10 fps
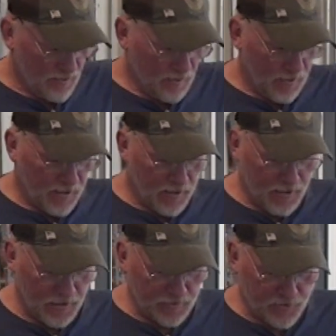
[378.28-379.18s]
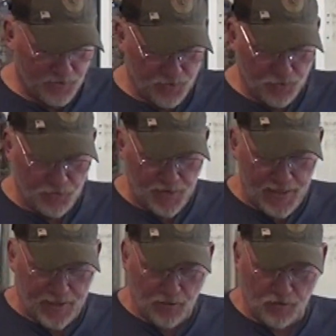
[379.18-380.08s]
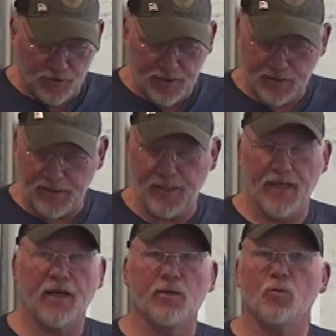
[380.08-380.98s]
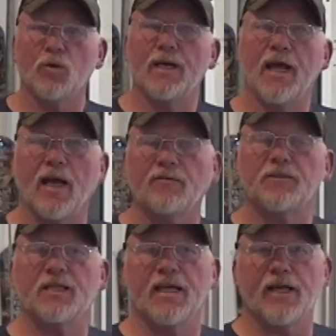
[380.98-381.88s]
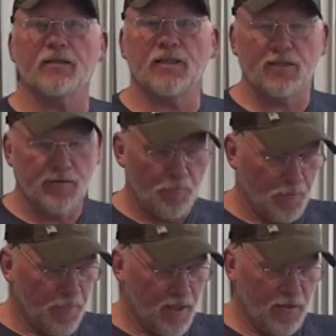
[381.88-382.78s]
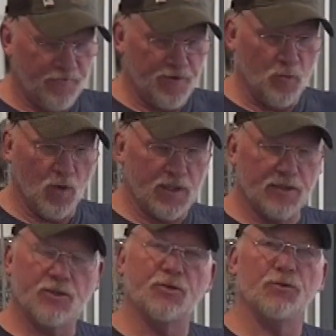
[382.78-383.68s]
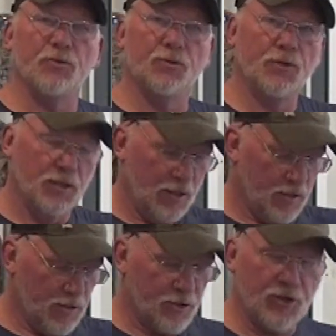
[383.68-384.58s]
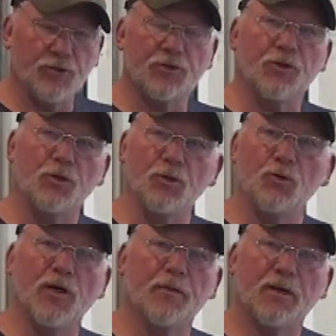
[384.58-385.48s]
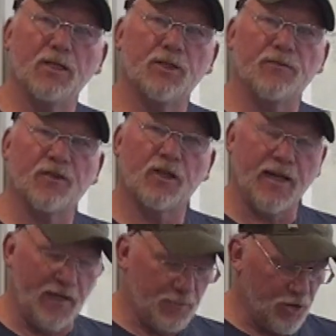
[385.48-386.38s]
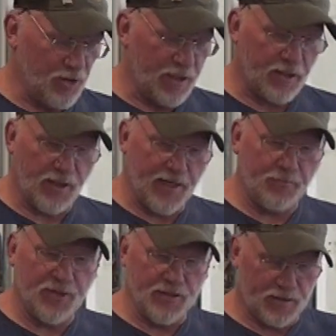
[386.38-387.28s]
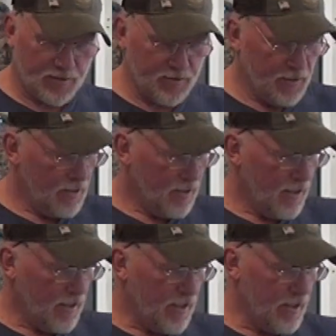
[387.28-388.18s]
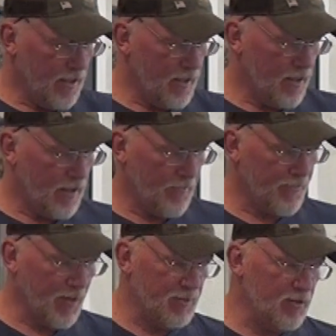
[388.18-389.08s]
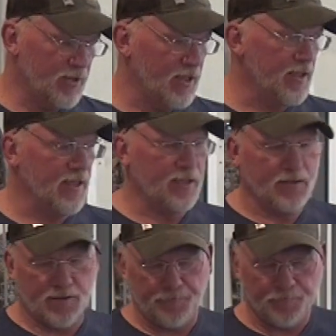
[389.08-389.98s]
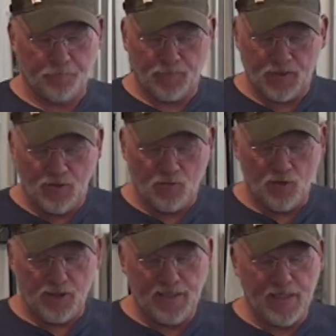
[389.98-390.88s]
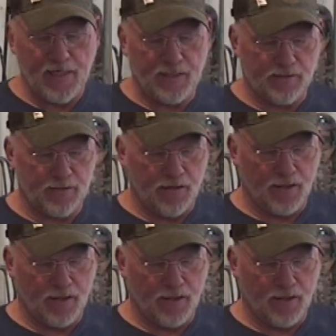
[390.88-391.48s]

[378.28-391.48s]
to nail this in. Now you wouldn't have to nail it if you wanted to just use glue and a bunch of clamps. You could clamp this, and I'm using these really neat